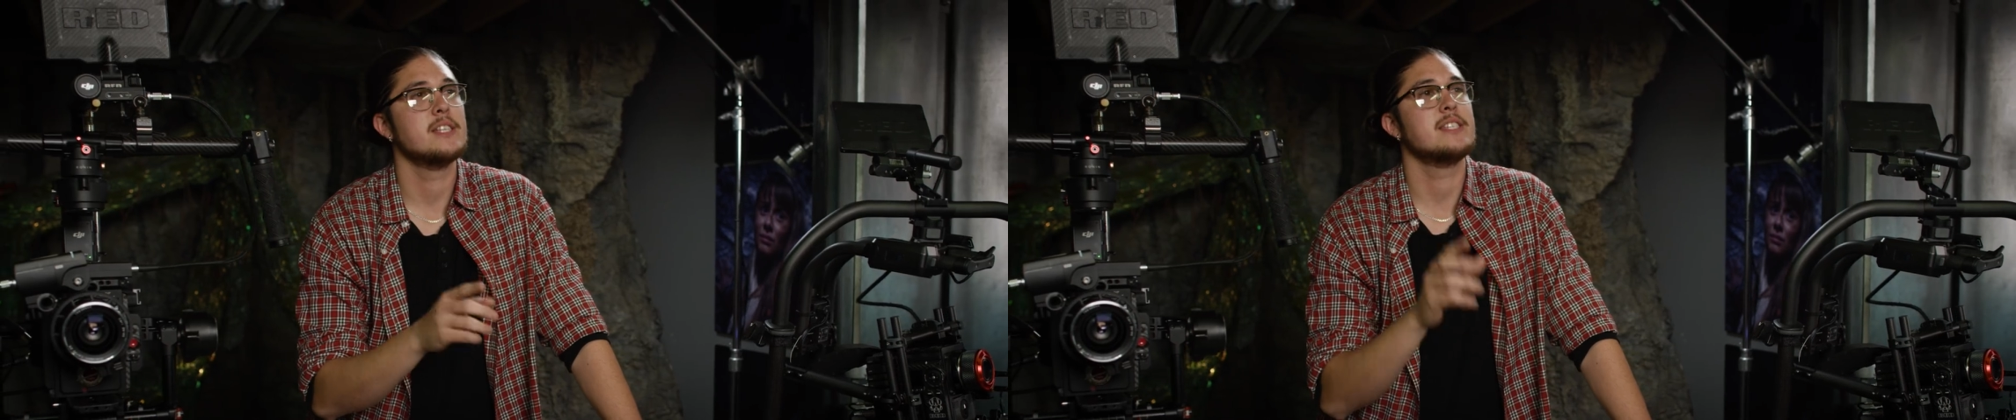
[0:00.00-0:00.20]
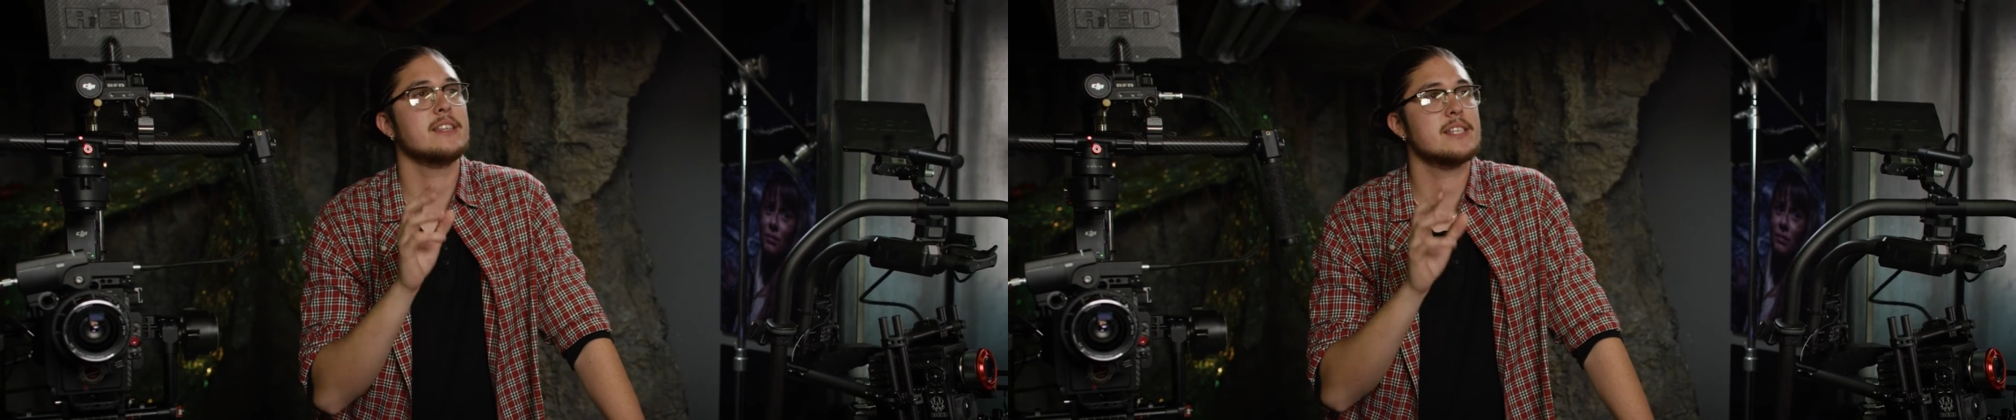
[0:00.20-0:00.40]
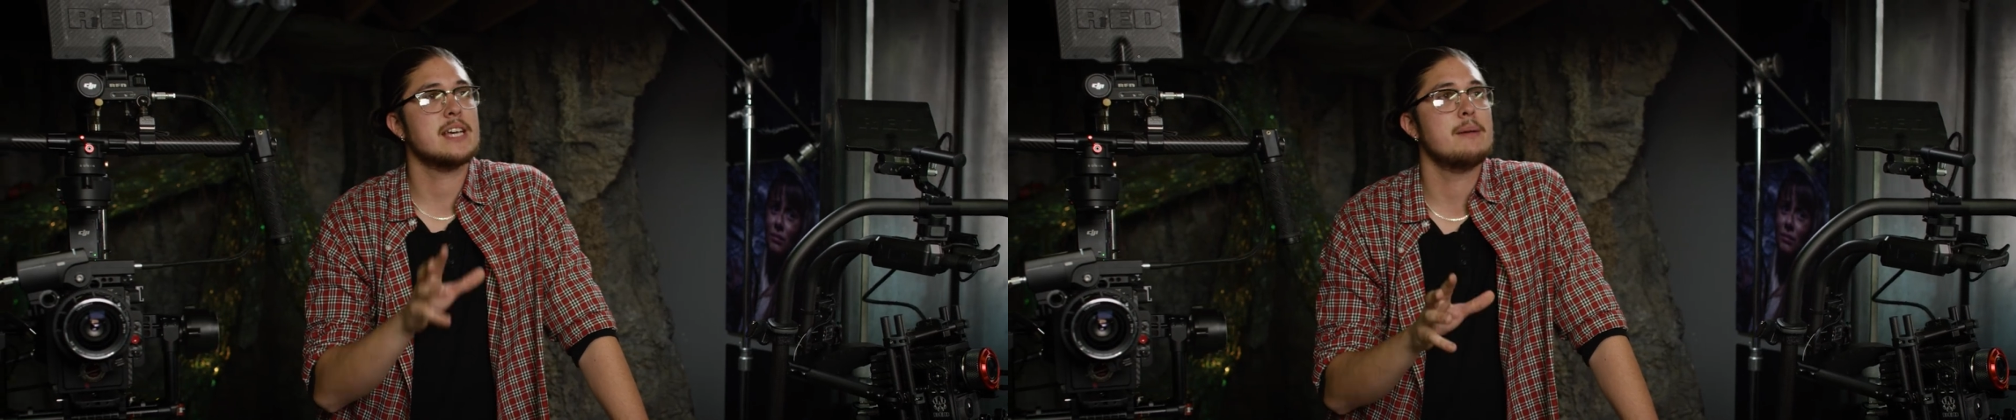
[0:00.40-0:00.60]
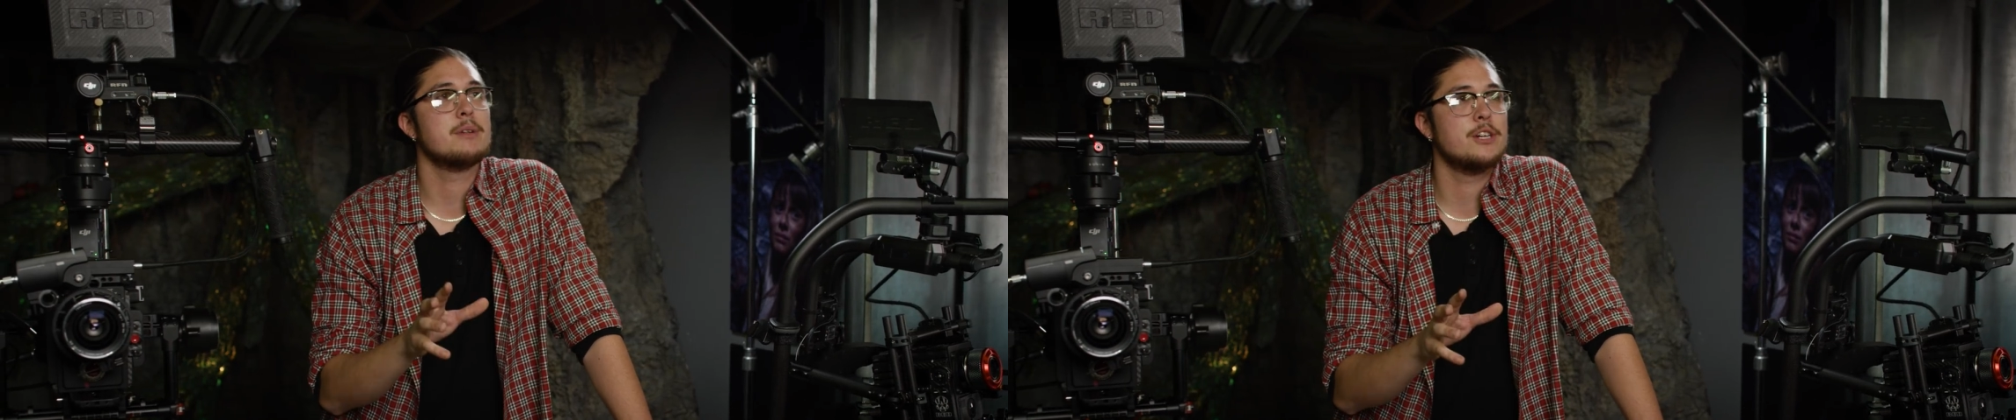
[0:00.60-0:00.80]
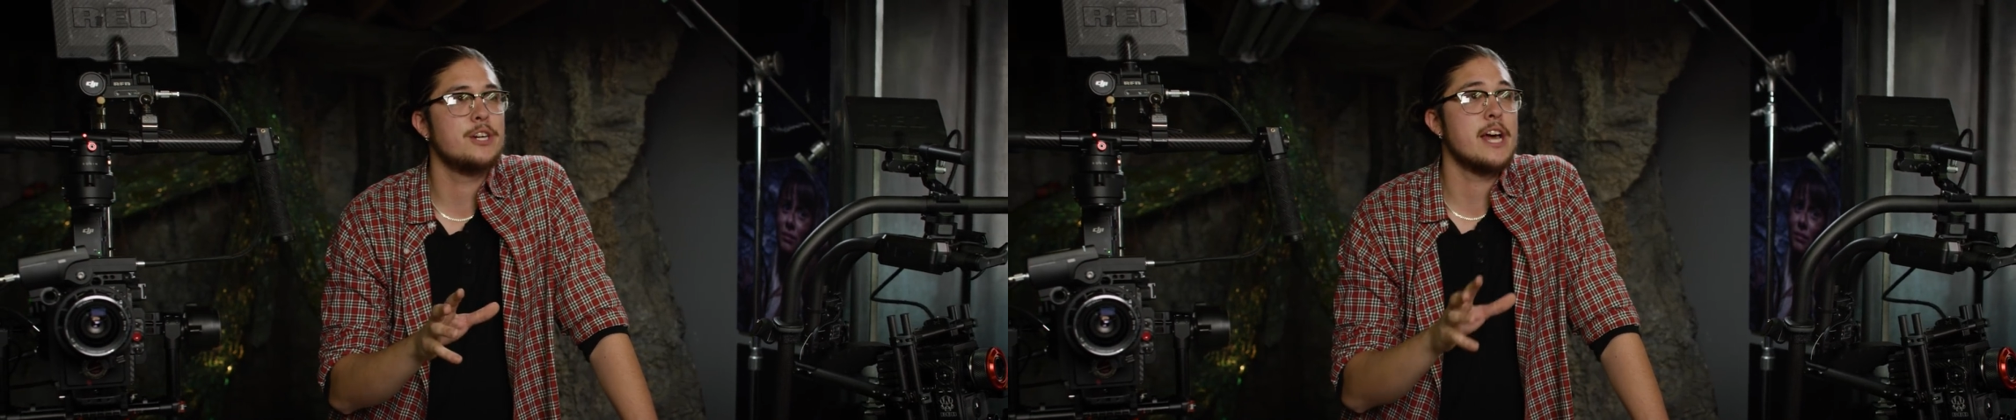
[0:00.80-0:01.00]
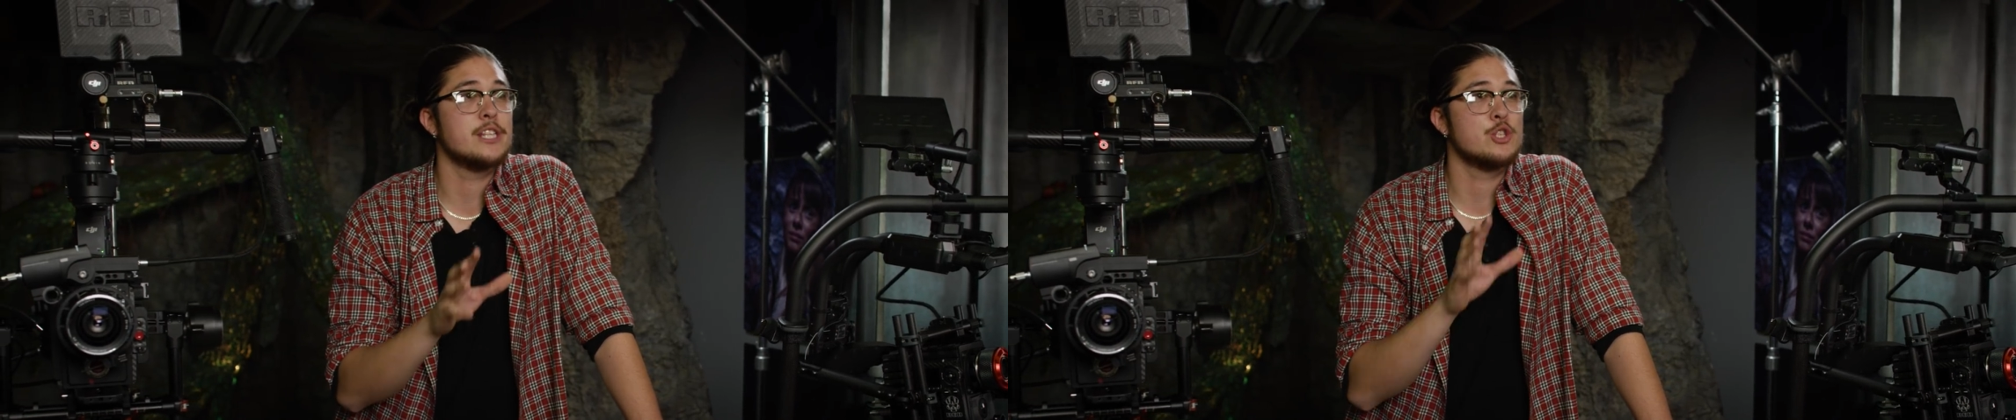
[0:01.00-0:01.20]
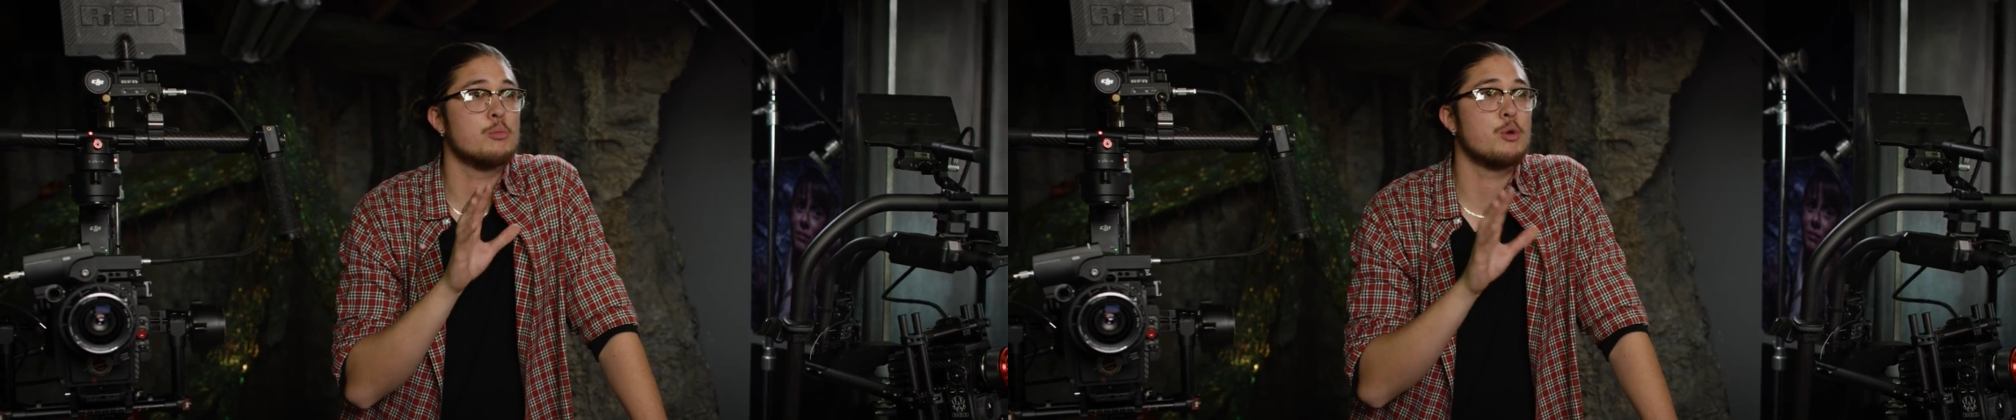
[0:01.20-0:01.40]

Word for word: Take the time to learn how to do a